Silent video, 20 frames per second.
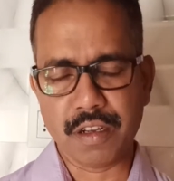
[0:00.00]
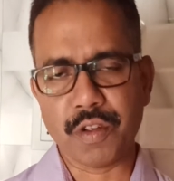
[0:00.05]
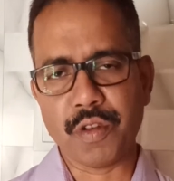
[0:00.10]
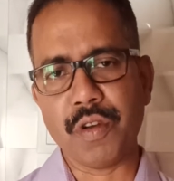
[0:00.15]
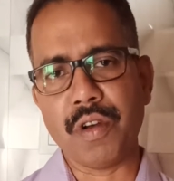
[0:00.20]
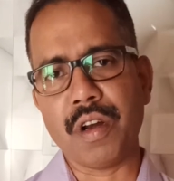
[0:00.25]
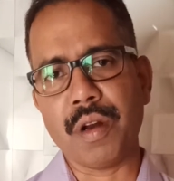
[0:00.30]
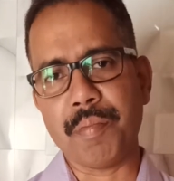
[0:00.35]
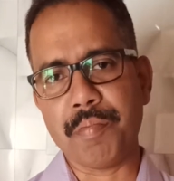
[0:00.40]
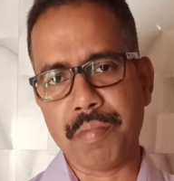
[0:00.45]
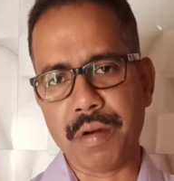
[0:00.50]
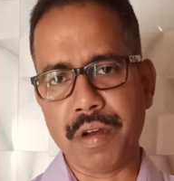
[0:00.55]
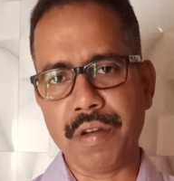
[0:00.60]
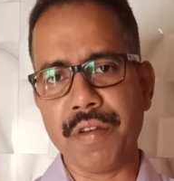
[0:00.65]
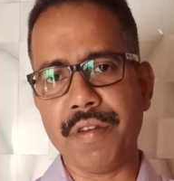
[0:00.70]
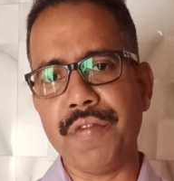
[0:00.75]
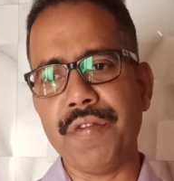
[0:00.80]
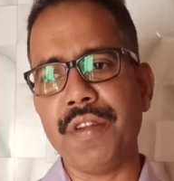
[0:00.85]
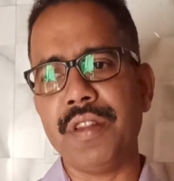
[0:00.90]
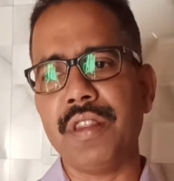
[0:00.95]
You are
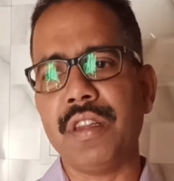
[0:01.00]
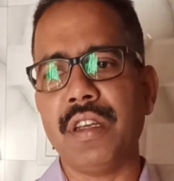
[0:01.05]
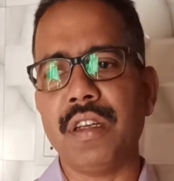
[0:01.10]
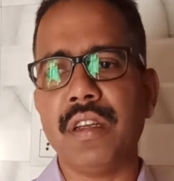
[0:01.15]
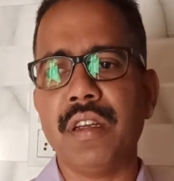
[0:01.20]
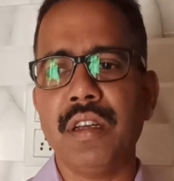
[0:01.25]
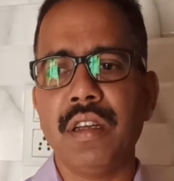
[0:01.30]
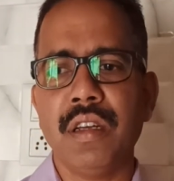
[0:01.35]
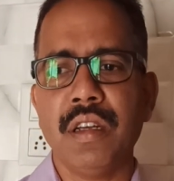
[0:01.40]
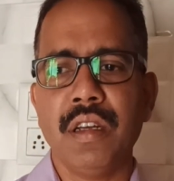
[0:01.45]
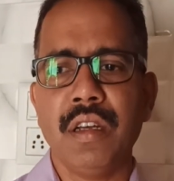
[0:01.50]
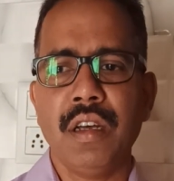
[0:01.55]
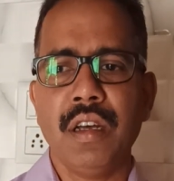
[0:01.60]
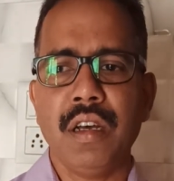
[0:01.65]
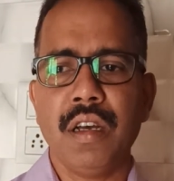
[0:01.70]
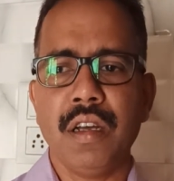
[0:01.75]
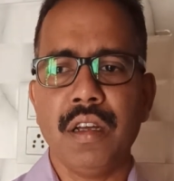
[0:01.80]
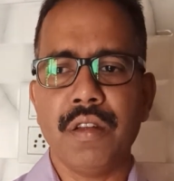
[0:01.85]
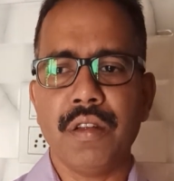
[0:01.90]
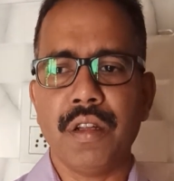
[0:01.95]
above everything.
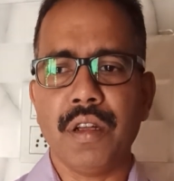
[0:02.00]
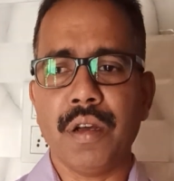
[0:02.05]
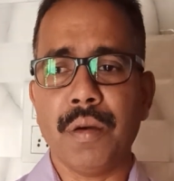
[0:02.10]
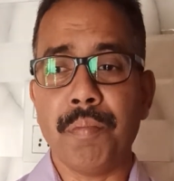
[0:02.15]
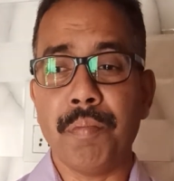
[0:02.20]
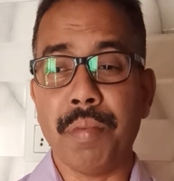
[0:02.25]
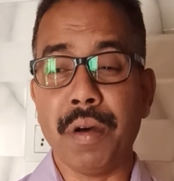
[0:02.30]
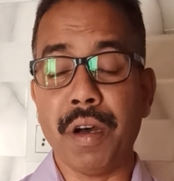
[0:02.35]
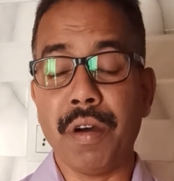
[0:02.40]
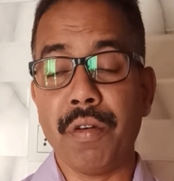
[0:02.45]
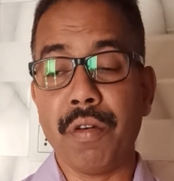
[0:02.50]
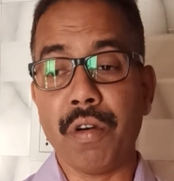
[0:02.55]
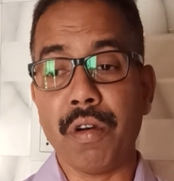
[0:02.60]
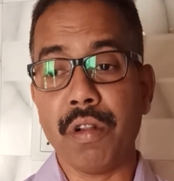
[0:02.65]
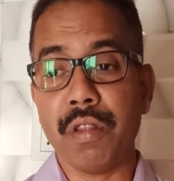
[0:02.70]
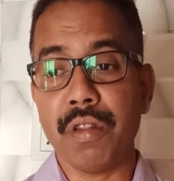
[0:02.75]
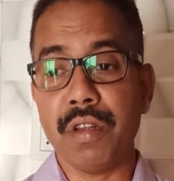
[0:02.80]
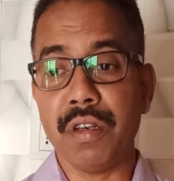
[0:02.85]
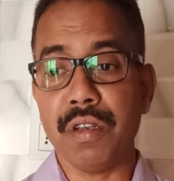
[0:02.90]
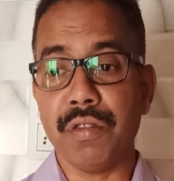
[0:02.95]
Above
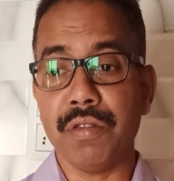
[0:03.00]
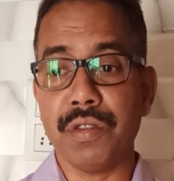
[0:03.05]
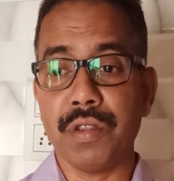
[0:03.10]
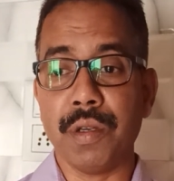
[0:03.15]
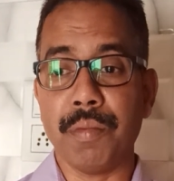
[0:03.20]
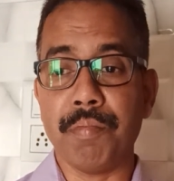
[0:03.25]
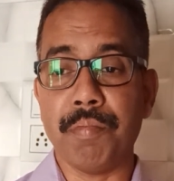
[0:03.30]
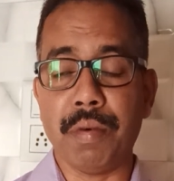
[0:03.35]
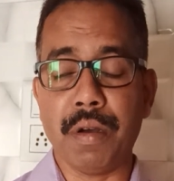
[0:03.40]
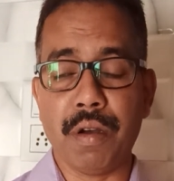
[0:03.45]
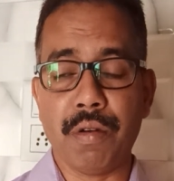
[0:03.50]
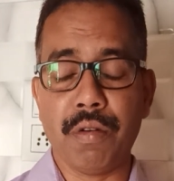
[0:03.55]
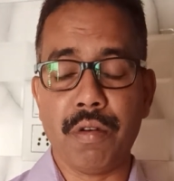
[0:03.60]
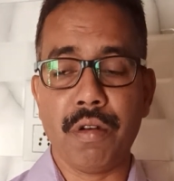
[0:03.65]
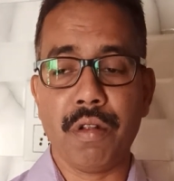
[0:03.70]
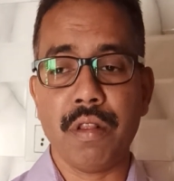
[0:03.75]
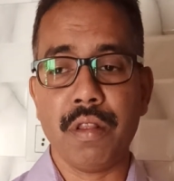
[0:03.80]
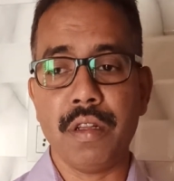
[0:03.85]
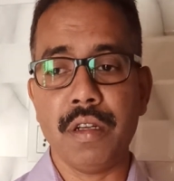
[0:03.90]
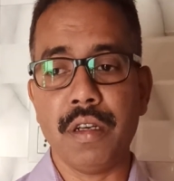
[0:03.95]
all the news. Above
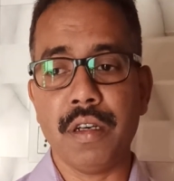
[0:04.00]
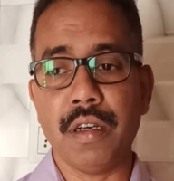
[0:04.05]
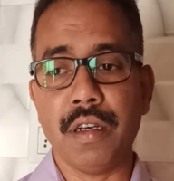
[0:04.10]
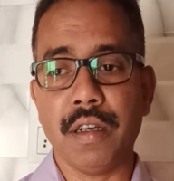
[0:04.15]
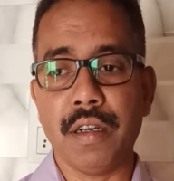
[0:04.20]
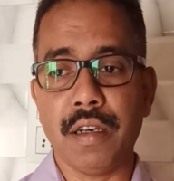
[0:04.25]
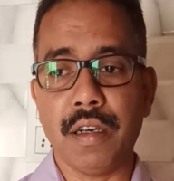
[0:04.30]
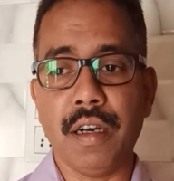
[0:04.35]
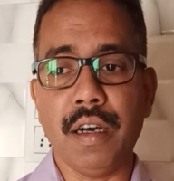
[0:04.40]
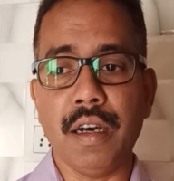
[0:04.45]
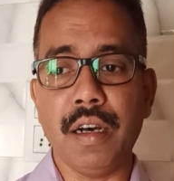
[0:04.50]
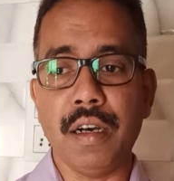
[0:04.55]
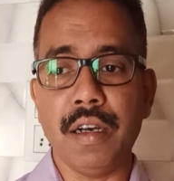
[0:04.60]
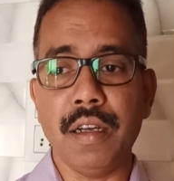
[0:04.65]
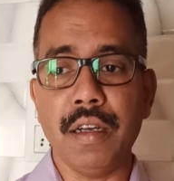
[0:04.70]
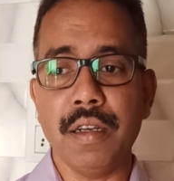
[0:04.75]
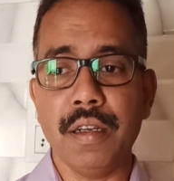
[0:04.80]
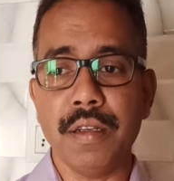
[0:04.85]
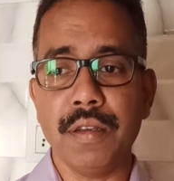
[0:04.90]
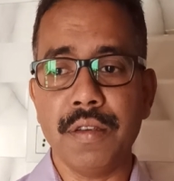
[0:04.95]
all the
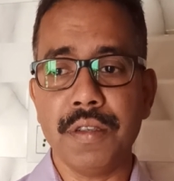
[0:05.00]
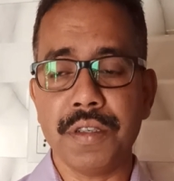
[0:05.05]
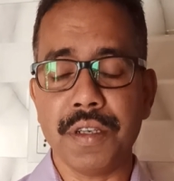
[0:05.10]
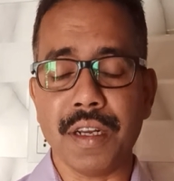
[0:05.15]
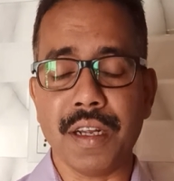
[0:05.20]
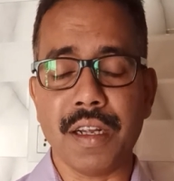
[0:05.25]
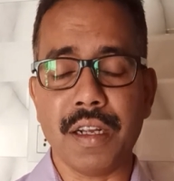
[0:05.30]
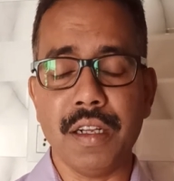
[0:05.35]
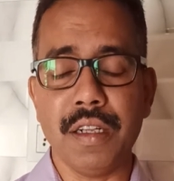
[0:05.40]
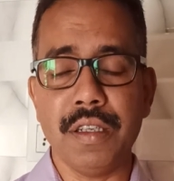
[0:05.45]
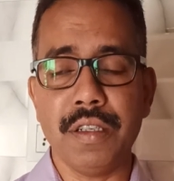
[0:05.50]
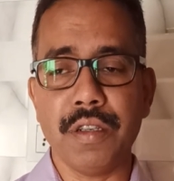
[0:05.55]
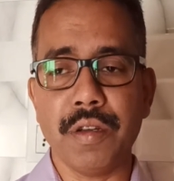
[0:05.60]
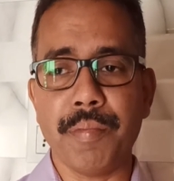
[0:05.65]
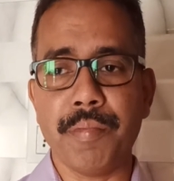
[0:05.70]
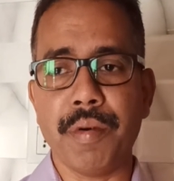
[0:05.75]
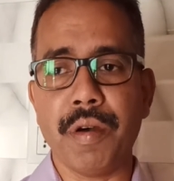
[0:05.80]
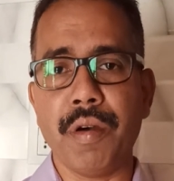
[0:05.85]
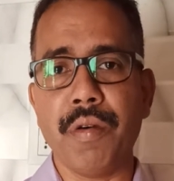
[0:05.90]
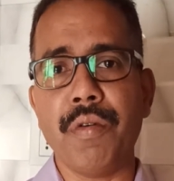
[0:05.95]
struggles.
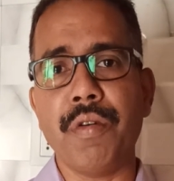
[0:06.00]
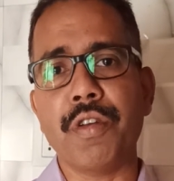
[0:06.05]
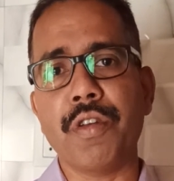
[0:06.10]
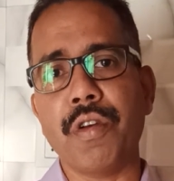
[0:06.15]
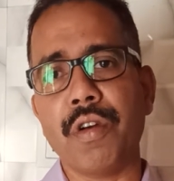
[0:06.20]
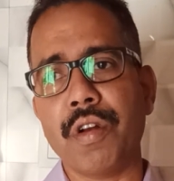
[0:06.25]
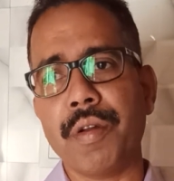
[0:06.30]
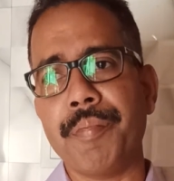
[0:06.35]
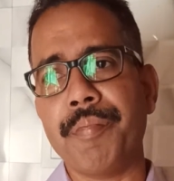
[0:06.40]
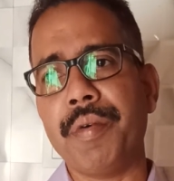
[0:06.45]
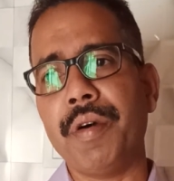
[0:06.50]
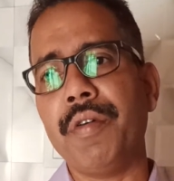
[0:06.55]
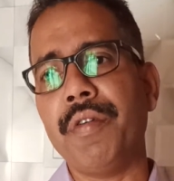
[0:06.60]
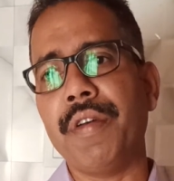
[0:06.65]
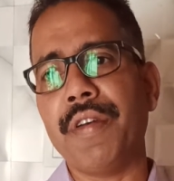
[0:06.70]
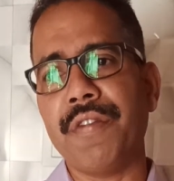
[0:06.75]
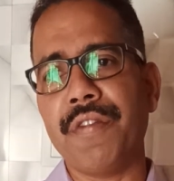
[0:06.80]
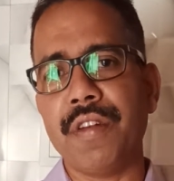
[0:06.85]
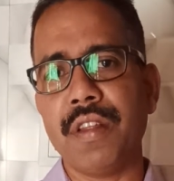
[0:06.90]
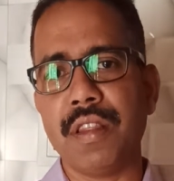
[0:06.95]
Above, you are
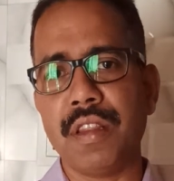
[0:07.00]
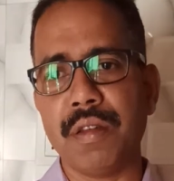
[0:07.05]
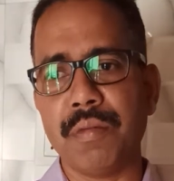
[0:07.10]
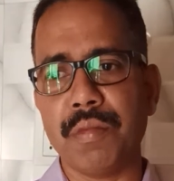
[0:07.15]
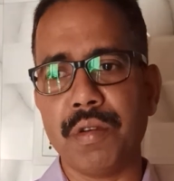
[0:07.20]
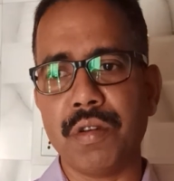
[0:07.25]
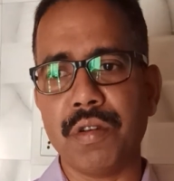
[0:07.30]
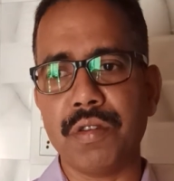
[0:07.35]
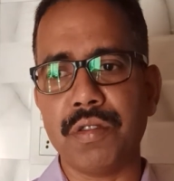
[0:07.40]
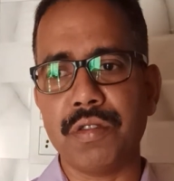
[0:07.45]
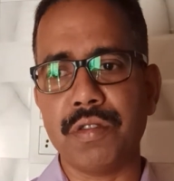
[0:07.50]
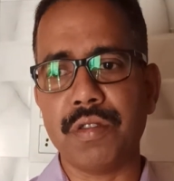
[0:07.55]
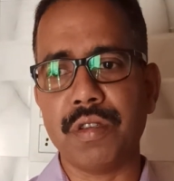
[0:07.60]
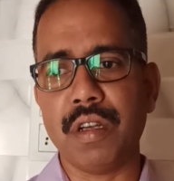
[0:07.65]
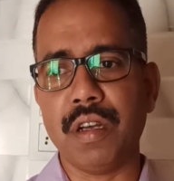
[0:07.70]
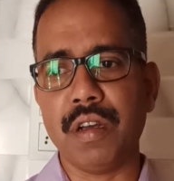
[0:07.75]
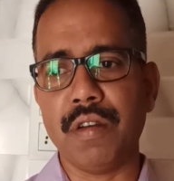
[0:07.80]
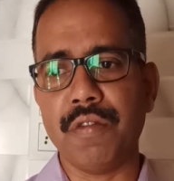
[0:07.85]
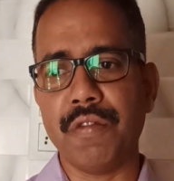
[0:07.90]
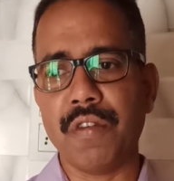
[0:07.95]
above everything because
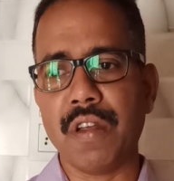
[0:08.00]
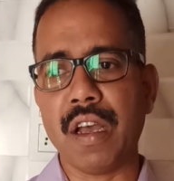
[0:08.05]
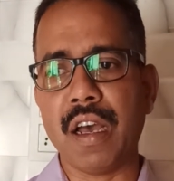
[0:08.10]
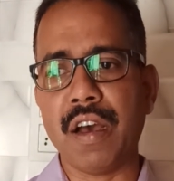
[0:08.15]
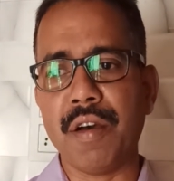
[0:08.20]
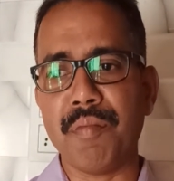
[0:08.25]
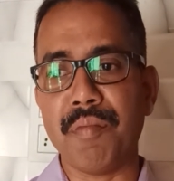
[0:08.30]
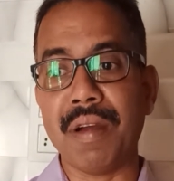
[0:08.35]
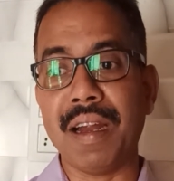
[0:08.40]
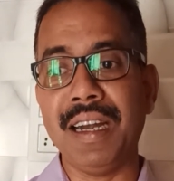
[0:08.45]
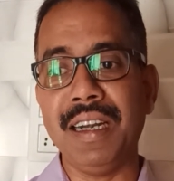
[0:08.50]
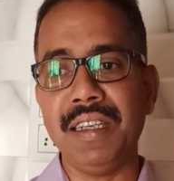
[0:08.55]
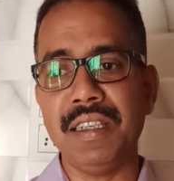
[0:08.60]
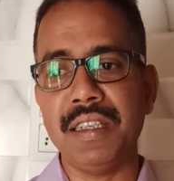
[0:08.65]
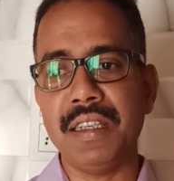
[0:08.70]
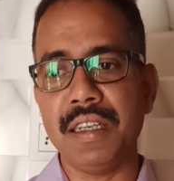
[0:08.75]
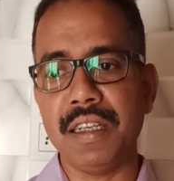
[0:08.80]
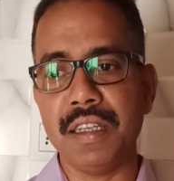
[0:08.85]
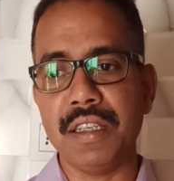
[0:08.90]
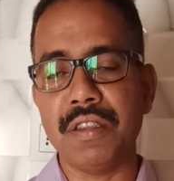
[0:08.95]
our mind
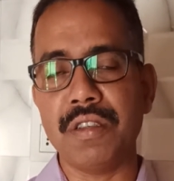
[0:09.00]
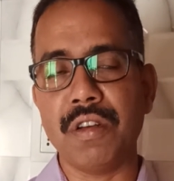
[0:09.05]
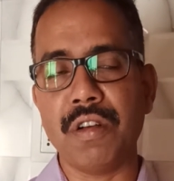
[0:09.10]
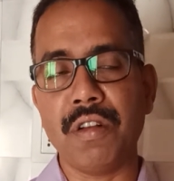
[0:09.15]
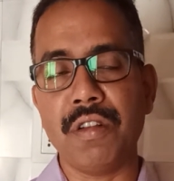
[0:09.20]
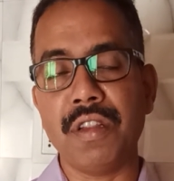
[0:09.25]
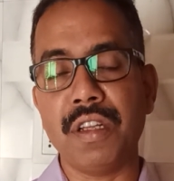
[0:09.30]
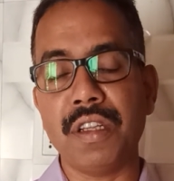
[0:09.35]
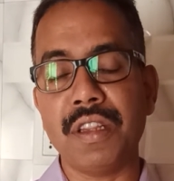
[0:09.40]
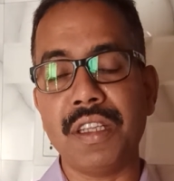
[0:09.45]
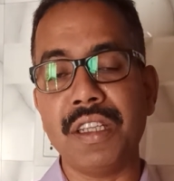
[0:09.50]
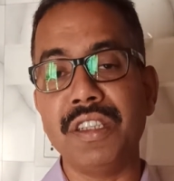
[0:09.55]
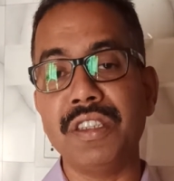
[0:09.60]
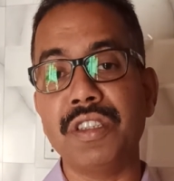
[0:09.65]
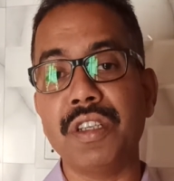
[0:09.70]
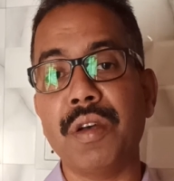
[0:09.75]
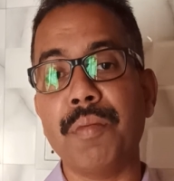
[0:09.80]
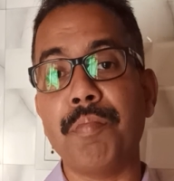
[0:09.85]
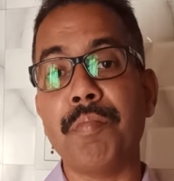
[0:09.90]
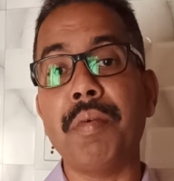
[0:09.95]
is on the things
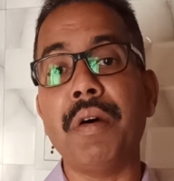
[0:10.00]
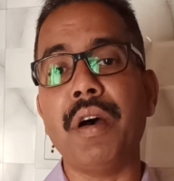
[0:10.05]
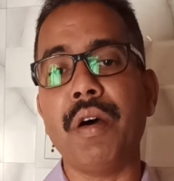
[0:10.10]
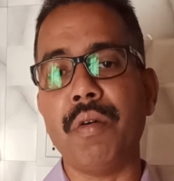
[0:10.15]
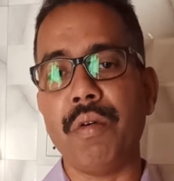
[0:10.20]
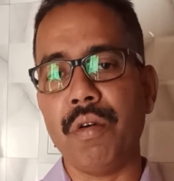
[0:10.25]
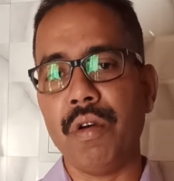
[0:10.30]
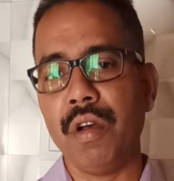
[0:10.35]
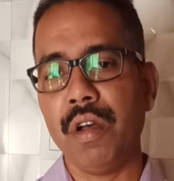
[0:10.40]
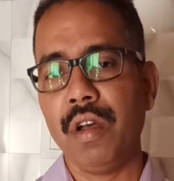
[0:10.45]
above.